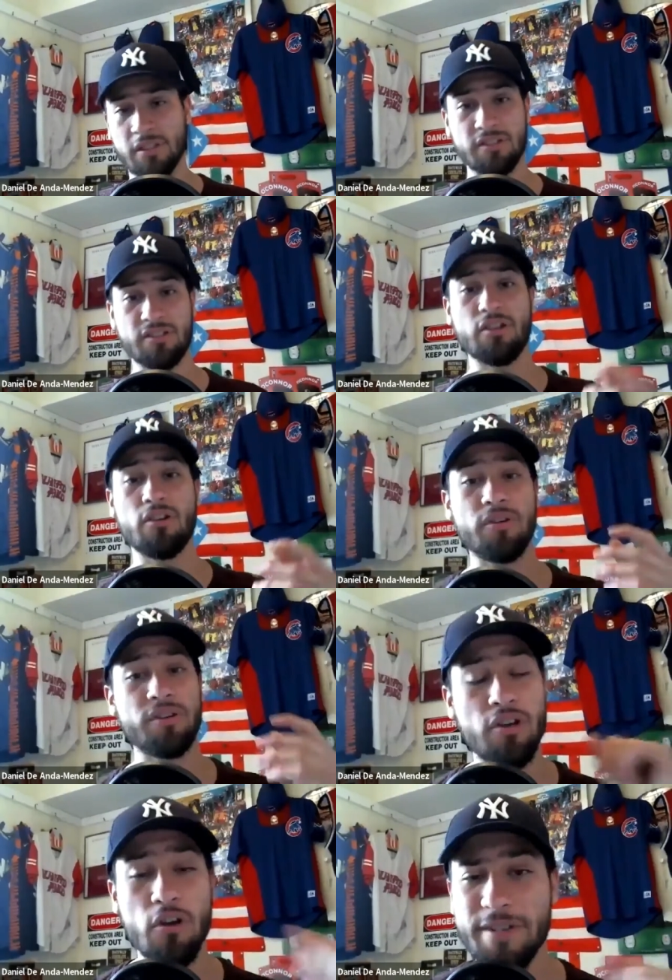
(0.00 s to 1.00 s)
So it's
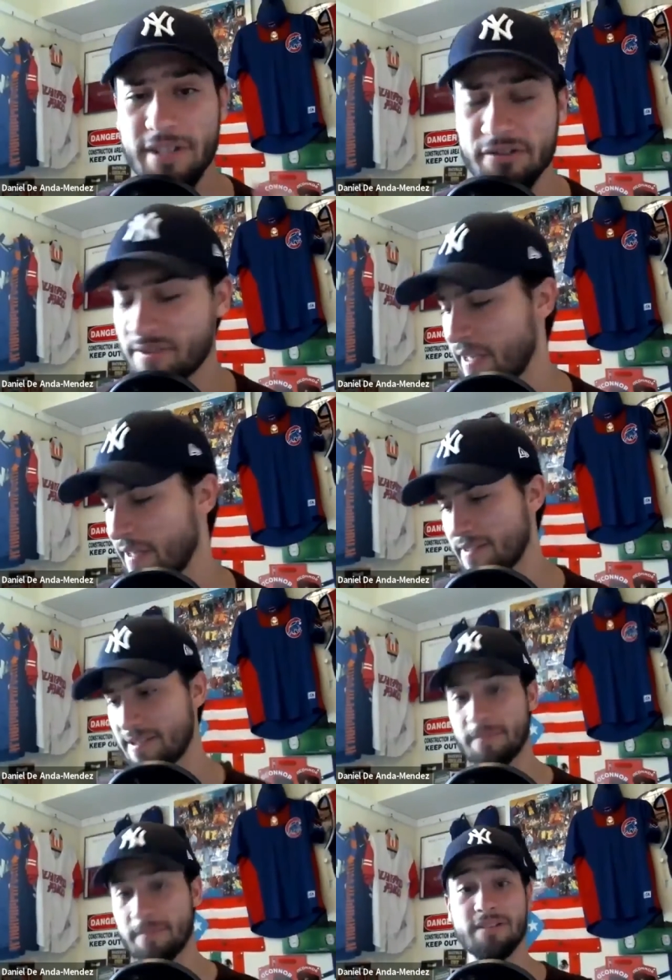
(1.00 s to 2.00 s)
always interesting to
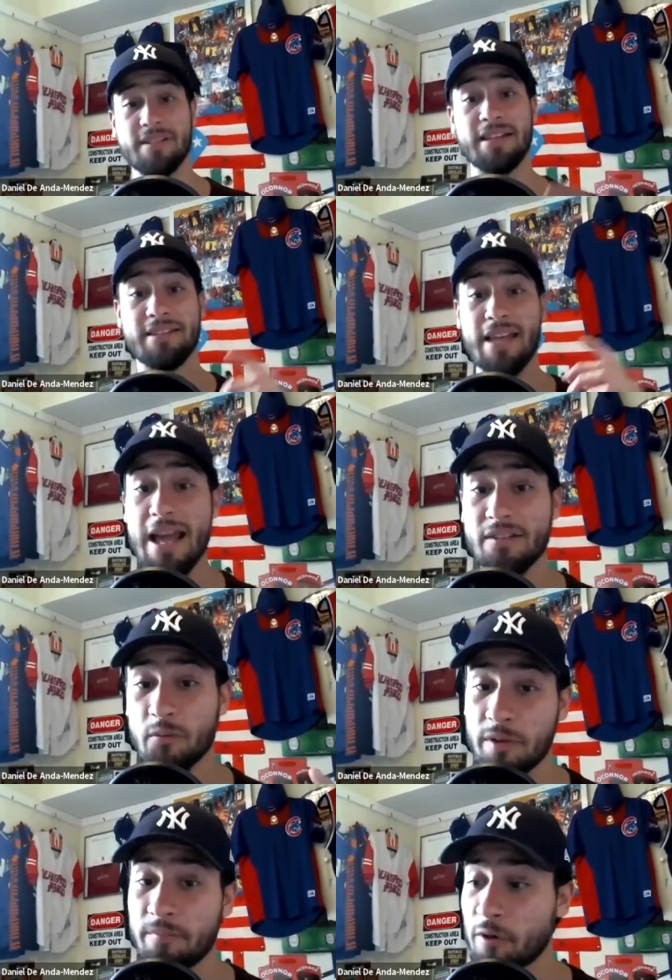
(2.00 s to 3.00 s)
see, because that adds
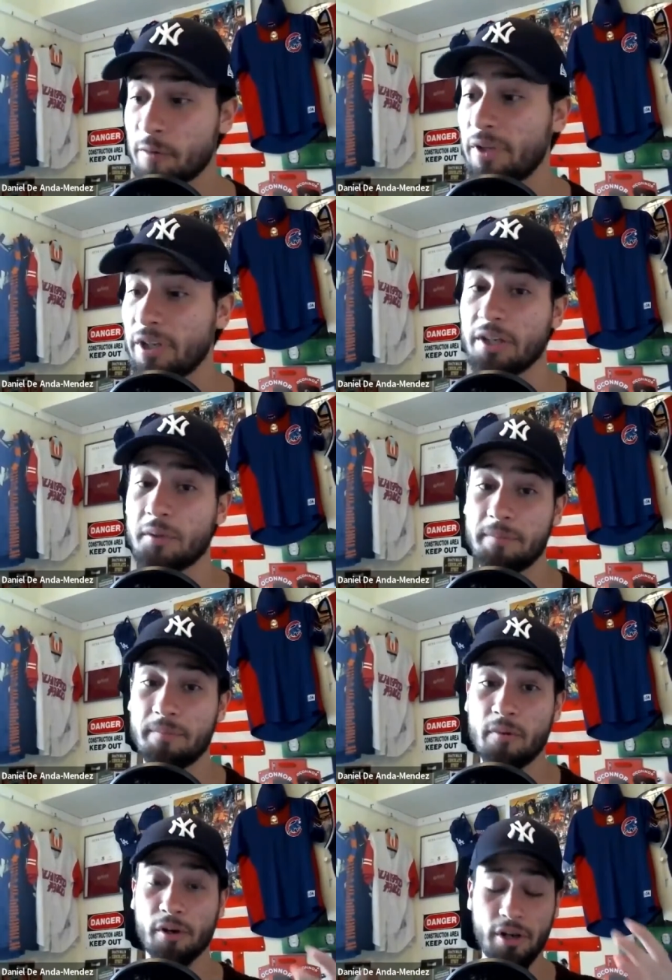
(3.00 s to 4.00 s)
1 more player with
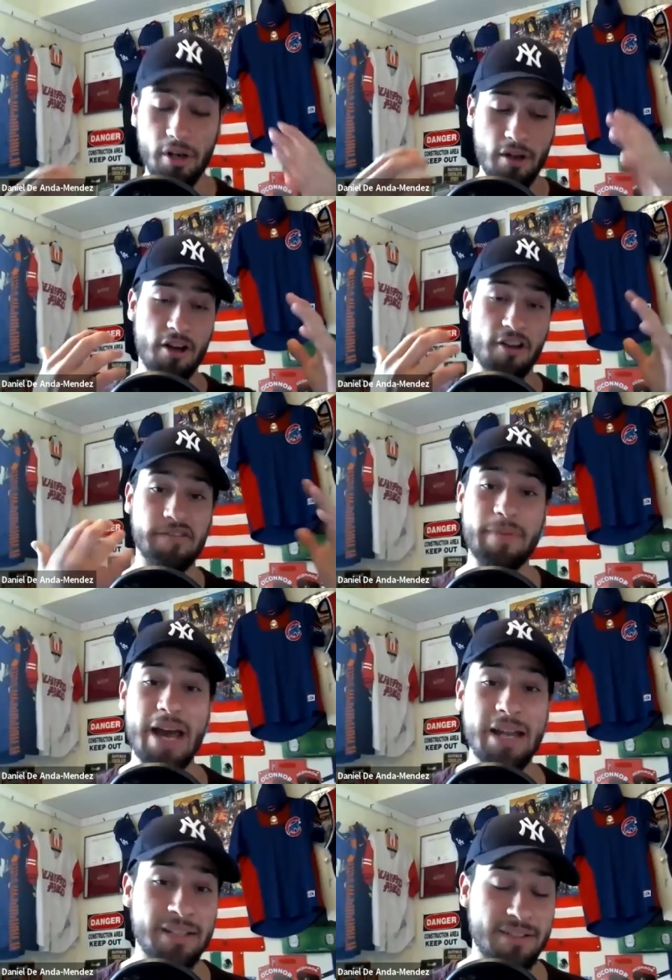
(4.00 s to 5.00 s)
more of a
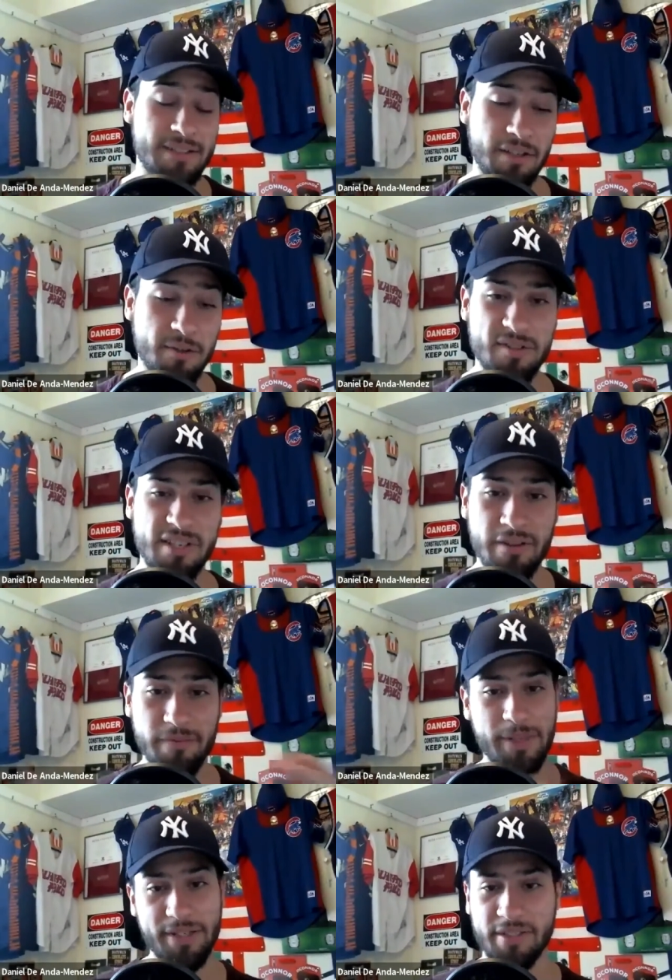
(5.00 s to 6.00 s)
batting skills than a
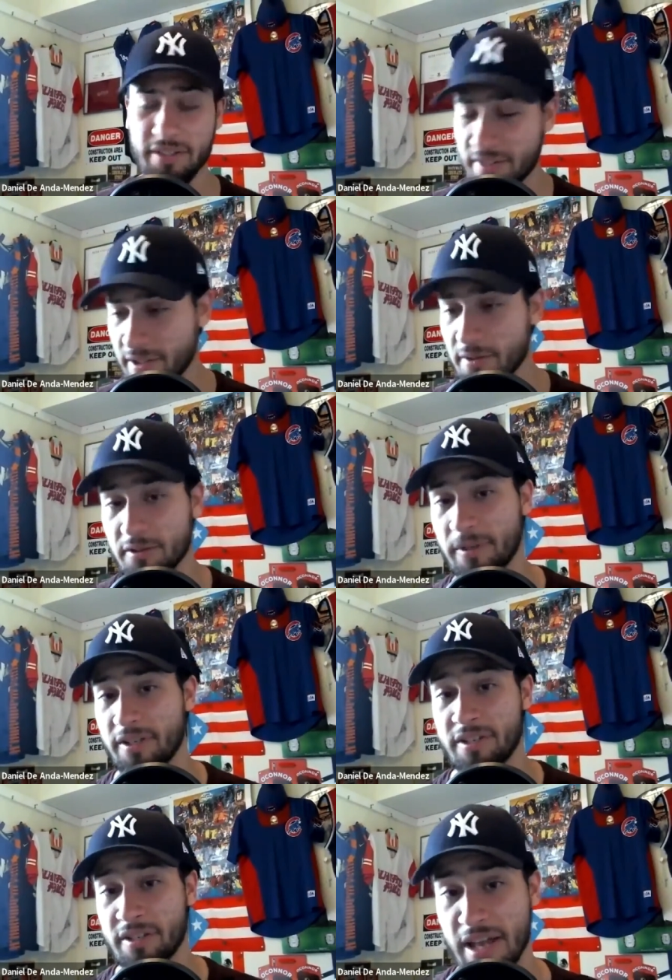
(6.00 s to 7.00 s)
pitching skills,
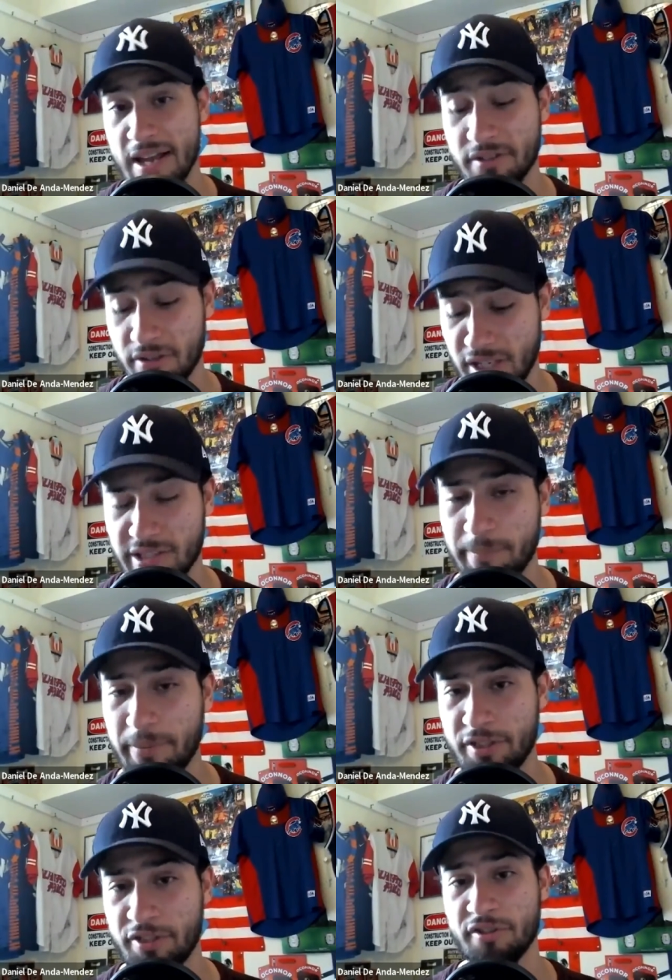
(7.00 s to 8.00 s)
because in the National League, the
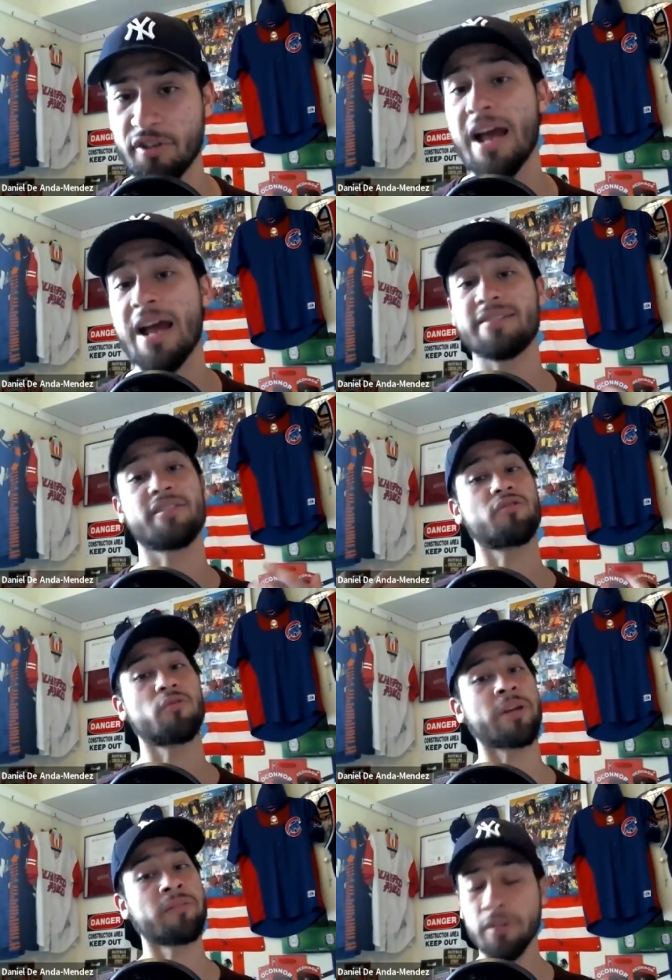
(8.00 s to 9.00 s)
pitchers are asked to
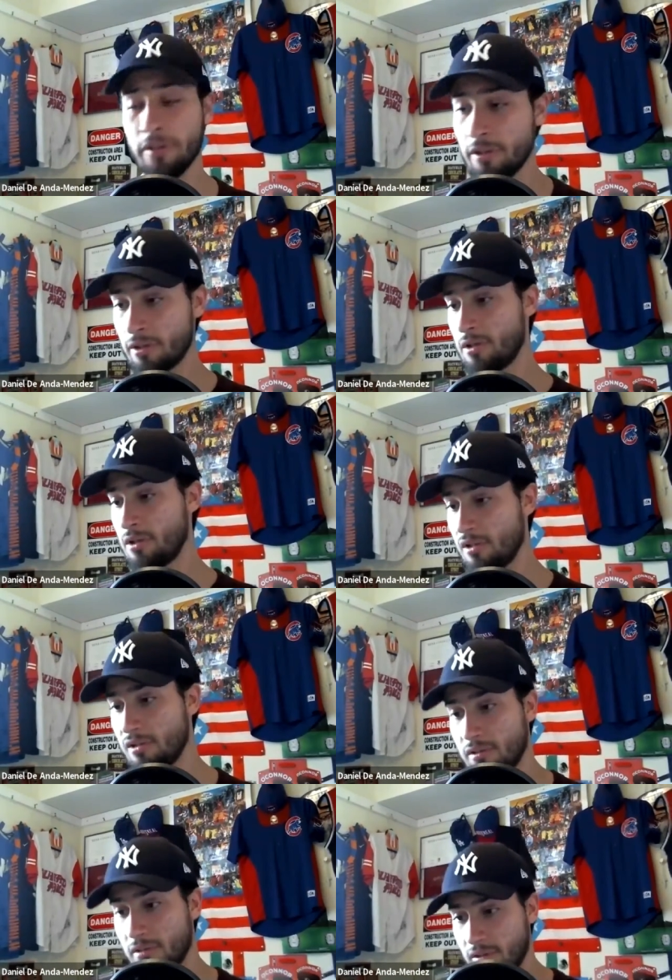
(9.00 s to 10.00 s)
swing.
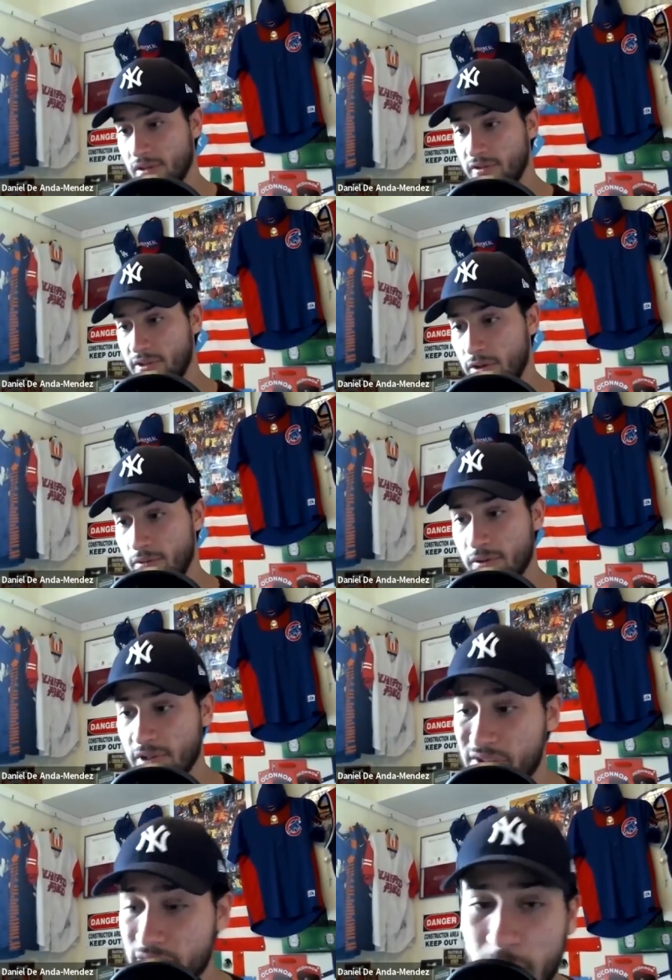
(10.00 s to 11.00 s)
So
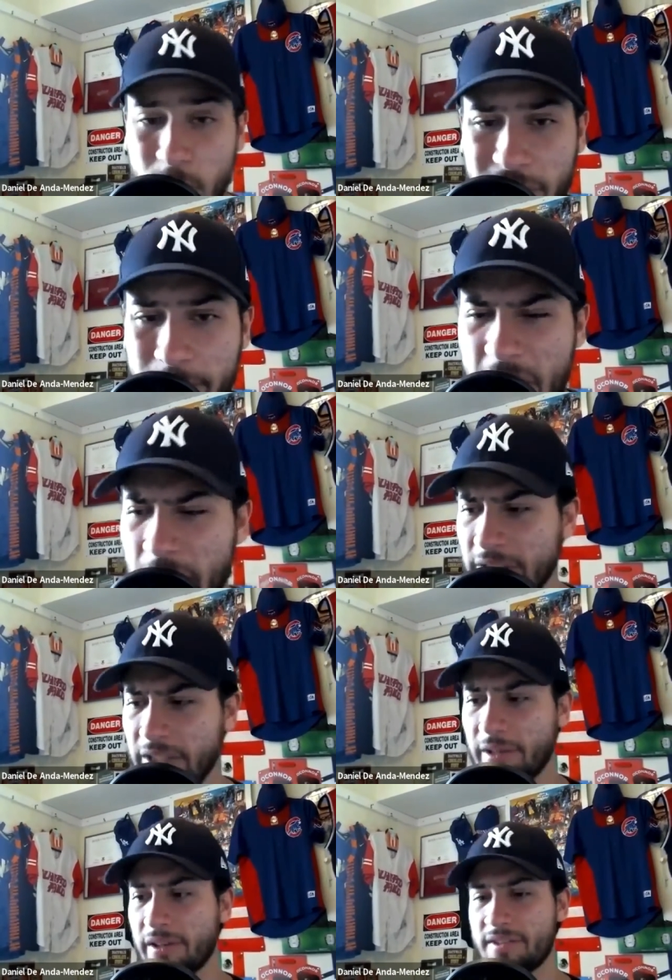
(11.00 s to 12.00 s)
let's start with the American
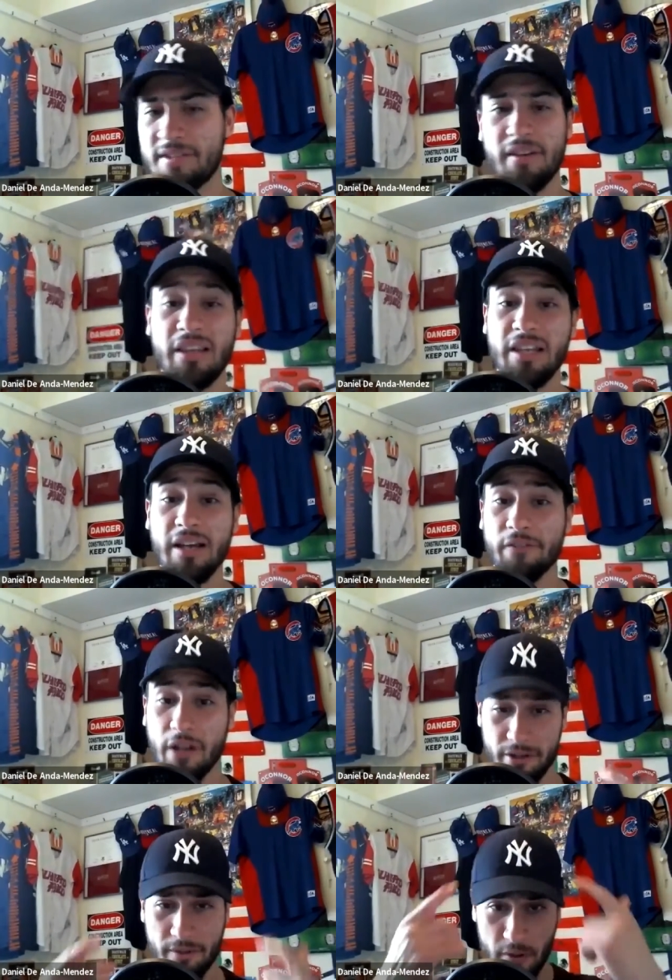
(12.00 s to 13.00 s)
League, because it's the league I
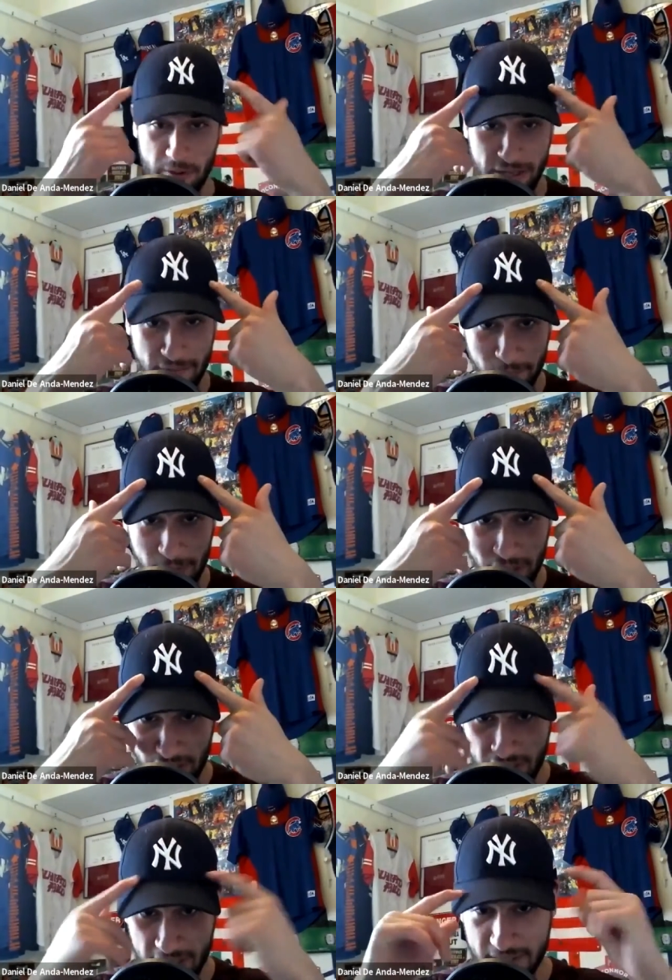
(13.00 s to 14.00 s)
follow the most after being a
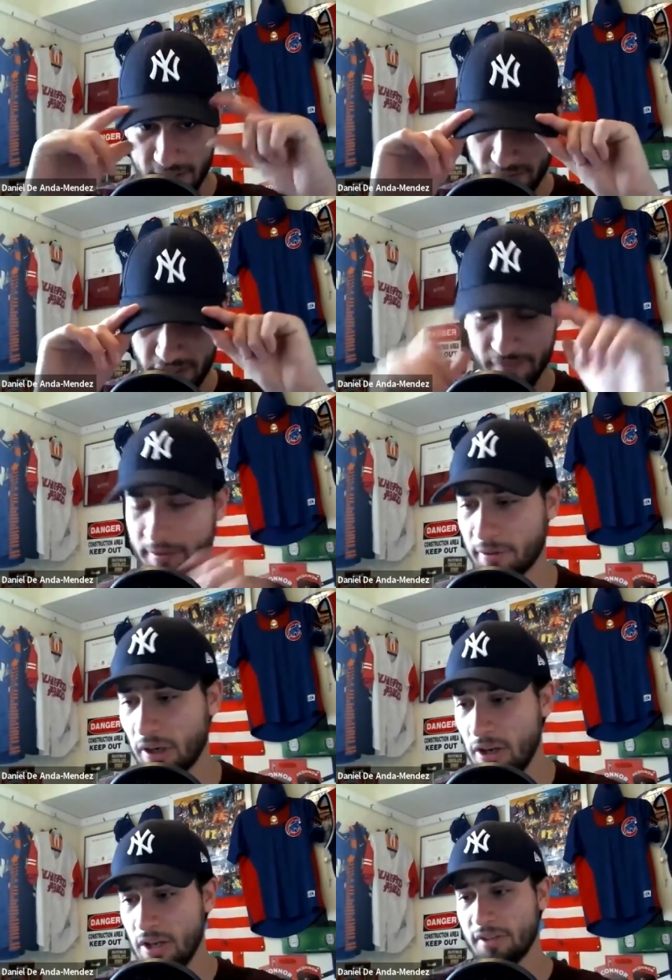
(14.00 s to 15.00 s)
Yankees fan, after
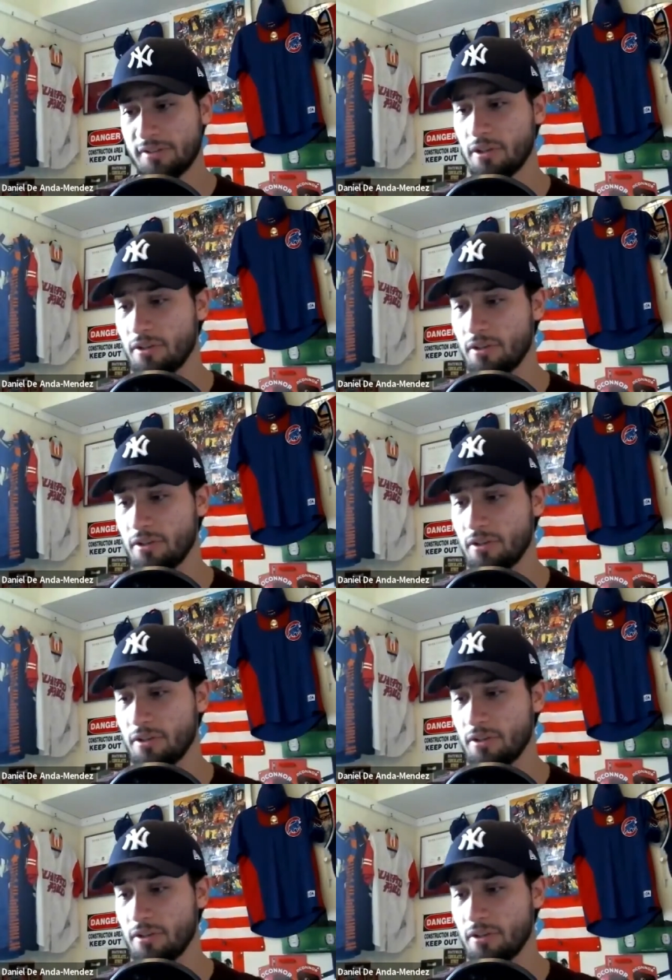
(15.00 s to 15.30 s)
all. So